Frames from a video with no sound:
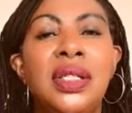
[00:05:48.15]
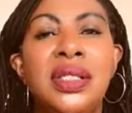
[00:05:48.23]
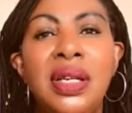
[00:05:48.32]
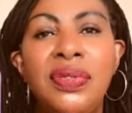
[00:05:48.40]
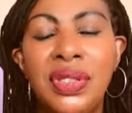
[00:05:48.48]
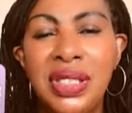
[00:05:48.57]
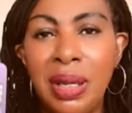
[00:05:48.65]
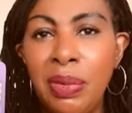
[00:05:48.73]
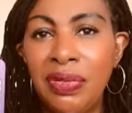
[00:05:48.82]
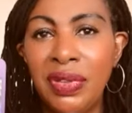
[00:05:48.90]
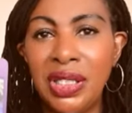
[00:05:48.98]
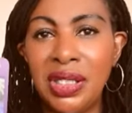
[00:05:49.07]
So for some
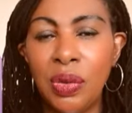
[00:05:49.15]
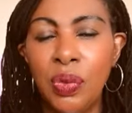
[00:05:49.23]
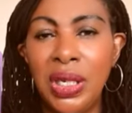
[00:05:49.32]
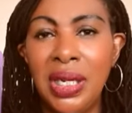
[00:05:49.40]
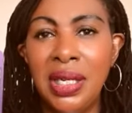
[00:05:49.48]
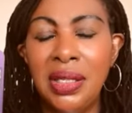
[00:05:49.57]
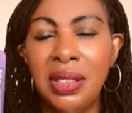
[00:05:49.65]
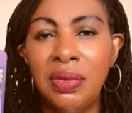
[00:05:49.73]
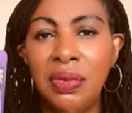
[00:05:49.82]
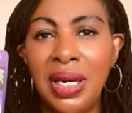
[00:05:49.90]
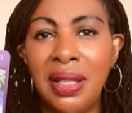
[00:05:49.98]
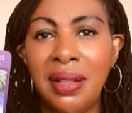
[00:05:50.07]
of us, we need to
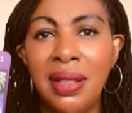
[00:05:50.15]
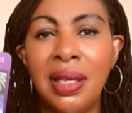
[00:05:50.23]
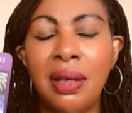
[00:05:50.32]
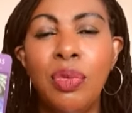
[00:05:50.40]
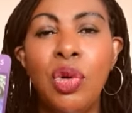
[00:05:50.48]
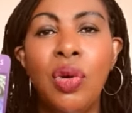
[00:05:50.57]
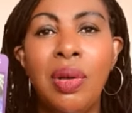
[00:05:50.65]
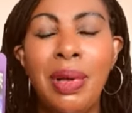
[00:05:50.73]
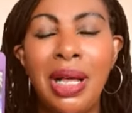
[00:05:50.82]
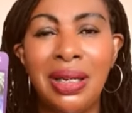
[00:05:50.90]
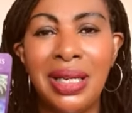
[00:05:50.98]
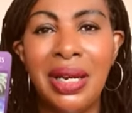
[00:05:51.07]
really think more
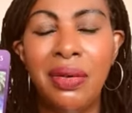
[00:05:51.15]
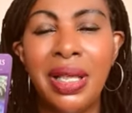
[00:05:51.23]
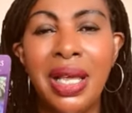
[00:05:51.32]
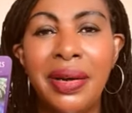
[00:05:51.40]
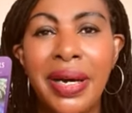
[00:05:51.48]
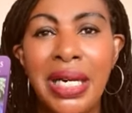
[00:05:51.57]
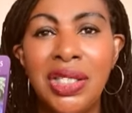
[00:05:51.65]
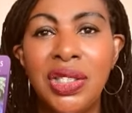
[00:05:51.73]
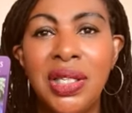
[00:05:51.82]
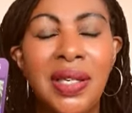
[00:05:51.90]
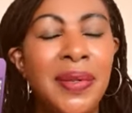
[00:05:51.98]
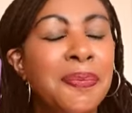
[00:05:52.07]
about clearing our
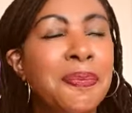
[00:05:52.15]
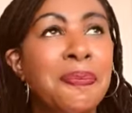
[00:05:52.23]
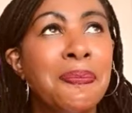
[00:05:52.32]
energy.